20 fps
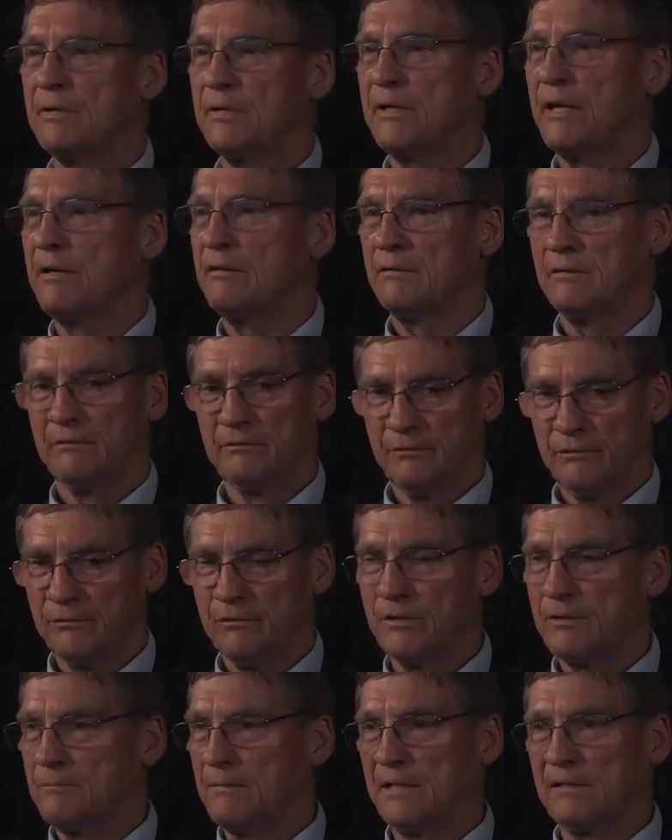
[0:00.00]
and you're
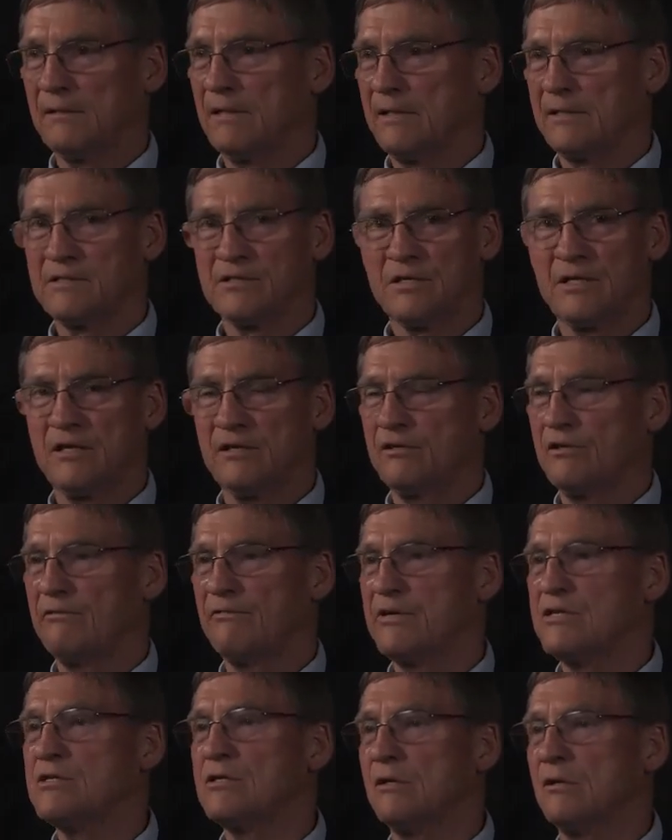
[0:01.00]
talking about, like I said, a
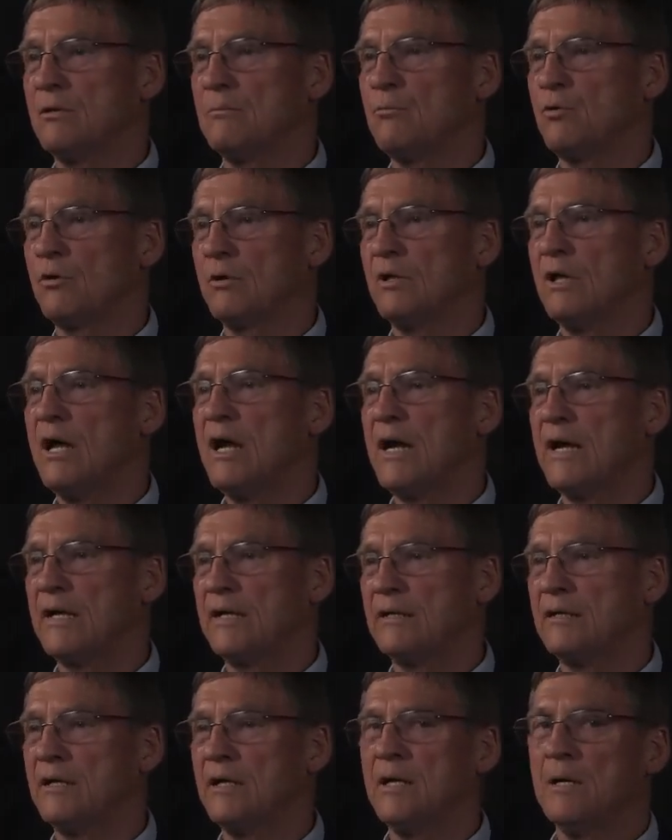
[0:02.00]
divisional or more
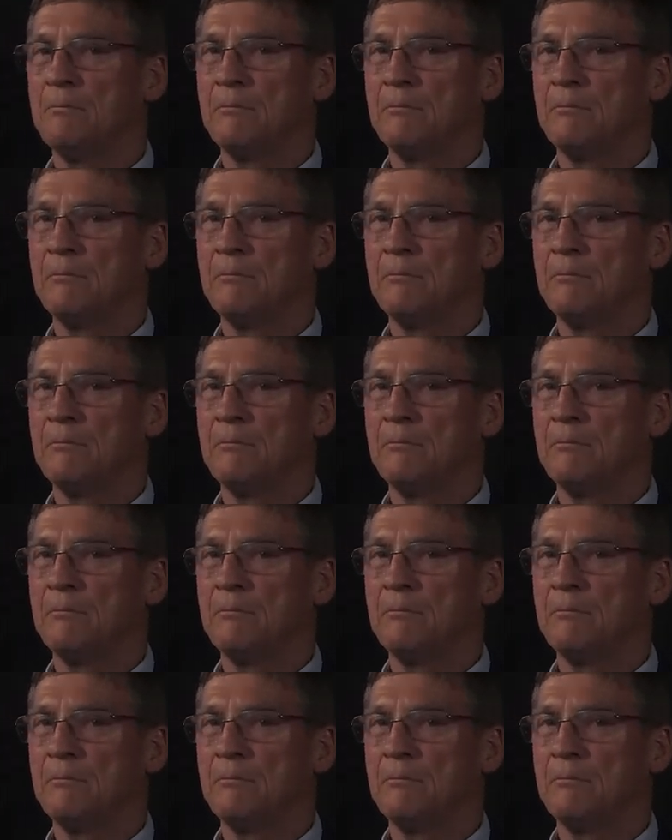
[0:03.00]
line,